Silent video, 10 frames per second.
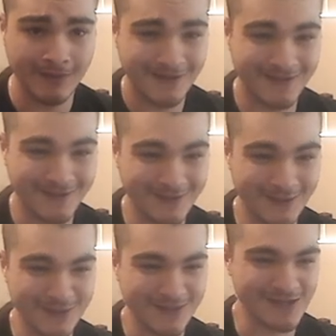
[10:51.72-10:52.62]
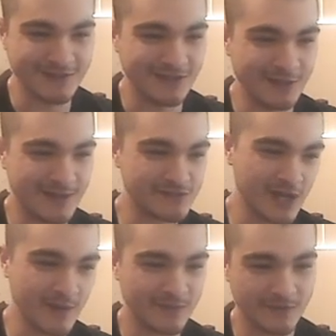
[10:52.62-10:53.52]
You know, yeah, you have
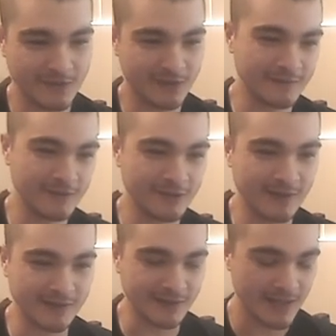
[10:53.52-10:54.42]
jobs for a reason.